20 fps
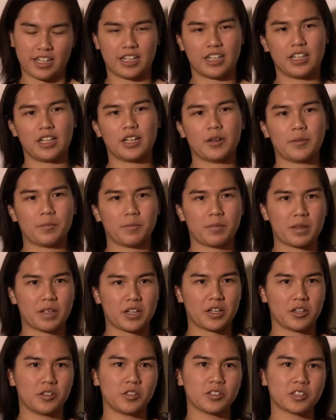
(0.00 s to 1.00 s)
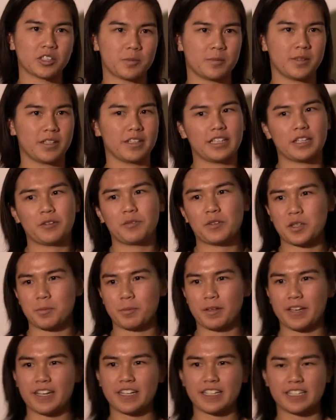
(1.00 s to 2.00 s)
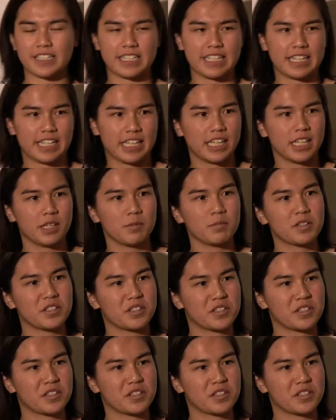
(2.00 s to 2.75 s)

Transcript: Um, you know, ultimately, when playing a team,